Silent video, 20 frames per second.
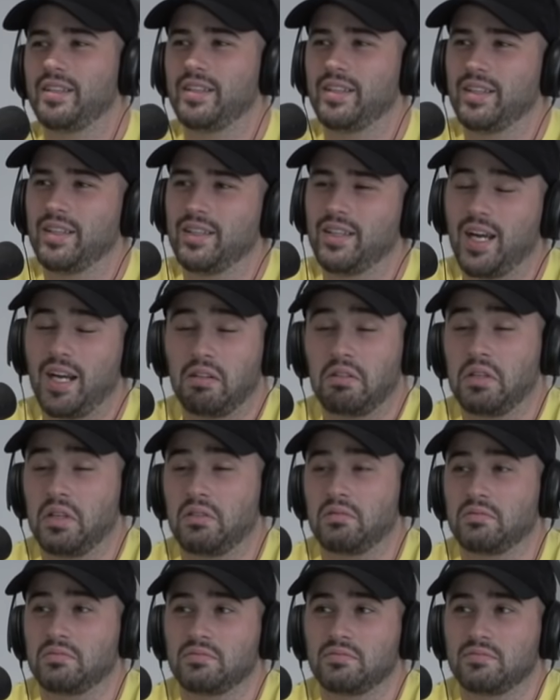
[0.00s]
Yeah. I don't
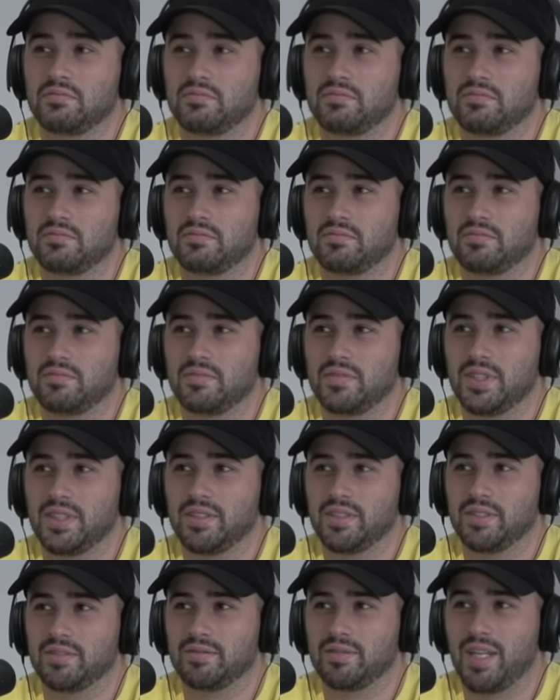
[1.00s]
know. I
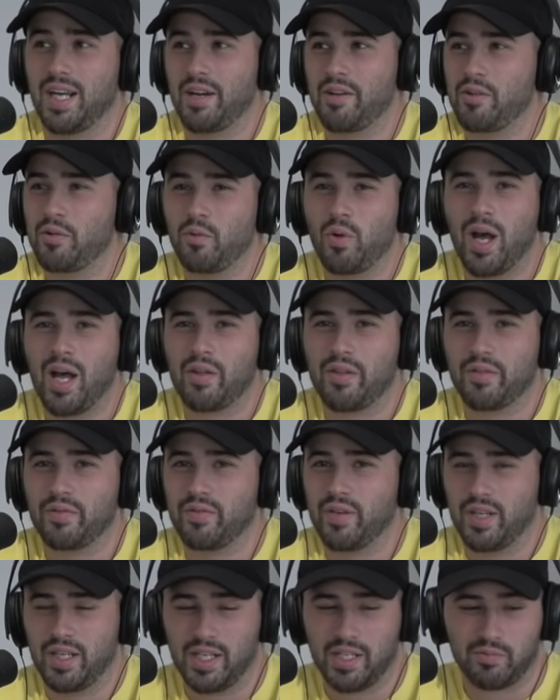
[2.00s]
don't know. I don't know how the
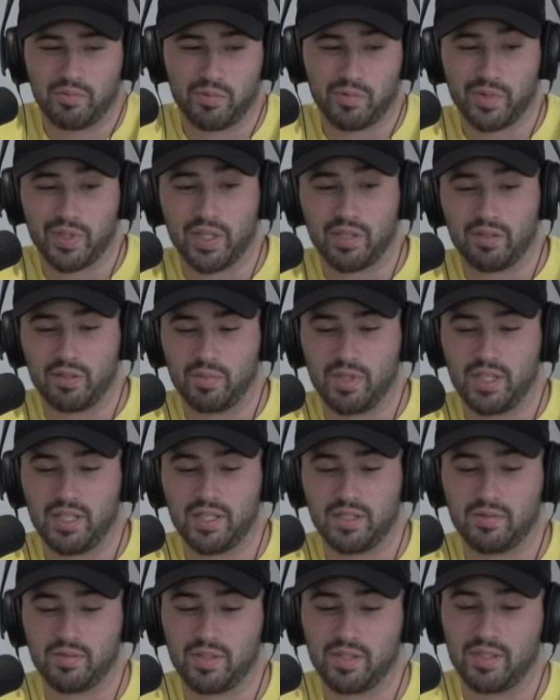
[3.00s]
fuck anyone would know, to be
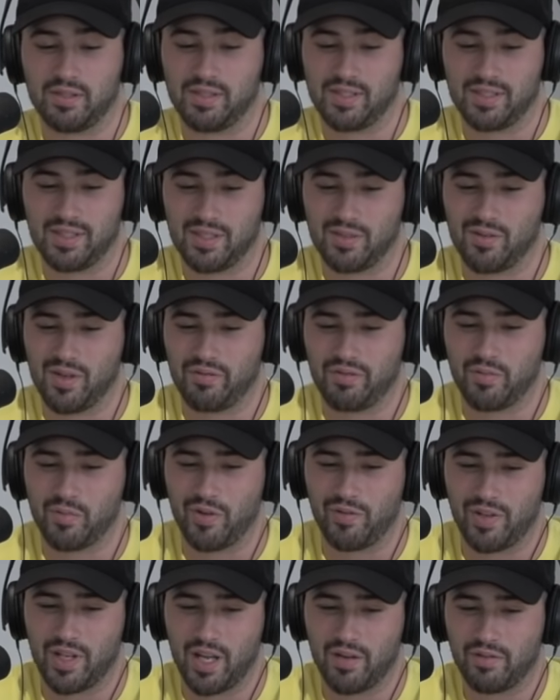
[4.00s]
honest with you, unless they knew every
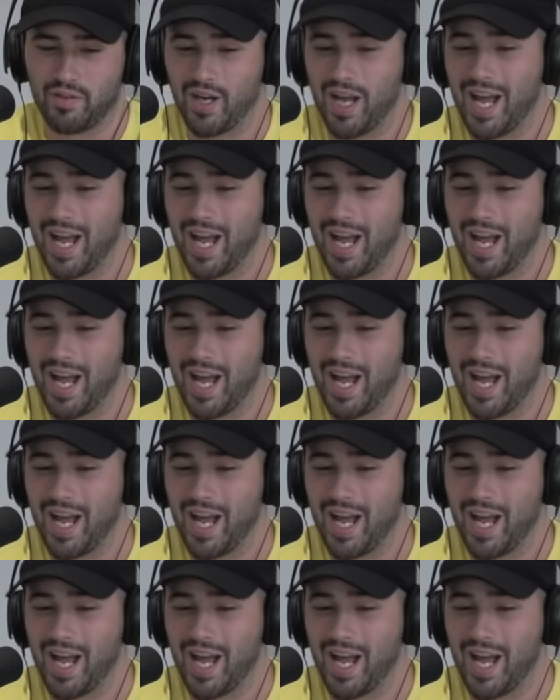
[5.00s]
movie ever.